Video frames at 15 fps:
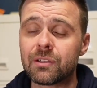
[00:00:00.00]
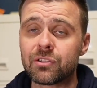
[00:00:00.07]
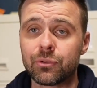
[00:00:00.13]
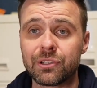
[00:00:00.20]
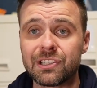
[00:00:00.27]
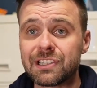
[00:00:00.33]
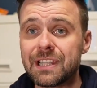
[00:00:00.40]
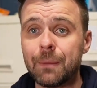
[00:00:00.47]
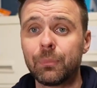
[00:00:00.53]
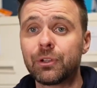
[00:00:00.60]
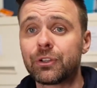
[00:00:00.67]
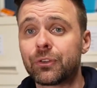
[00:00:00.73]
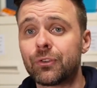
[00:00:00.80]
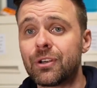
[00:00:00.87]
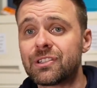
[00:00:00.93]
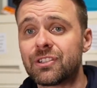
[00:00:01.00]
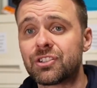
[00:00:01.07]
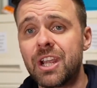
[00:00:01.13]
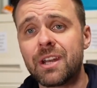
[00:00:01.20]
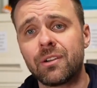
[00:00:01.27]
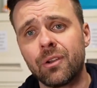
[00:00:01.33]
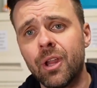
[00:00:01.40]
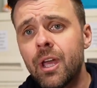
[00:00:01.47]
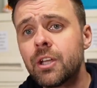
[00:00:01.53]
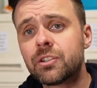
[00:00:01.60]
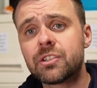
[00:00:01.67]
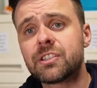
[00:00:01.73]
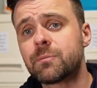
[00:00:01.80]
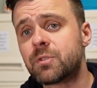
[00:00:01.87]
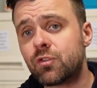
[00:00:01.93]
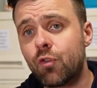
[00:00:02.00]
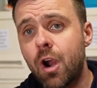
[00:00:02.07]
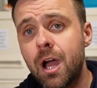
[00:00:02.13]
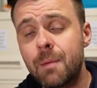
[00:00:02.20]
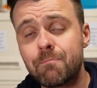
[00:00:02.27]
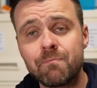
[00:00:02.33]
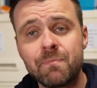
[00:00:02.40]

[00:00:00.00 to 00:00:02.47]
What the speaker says: sort of stumbled across the channel, to subscribe,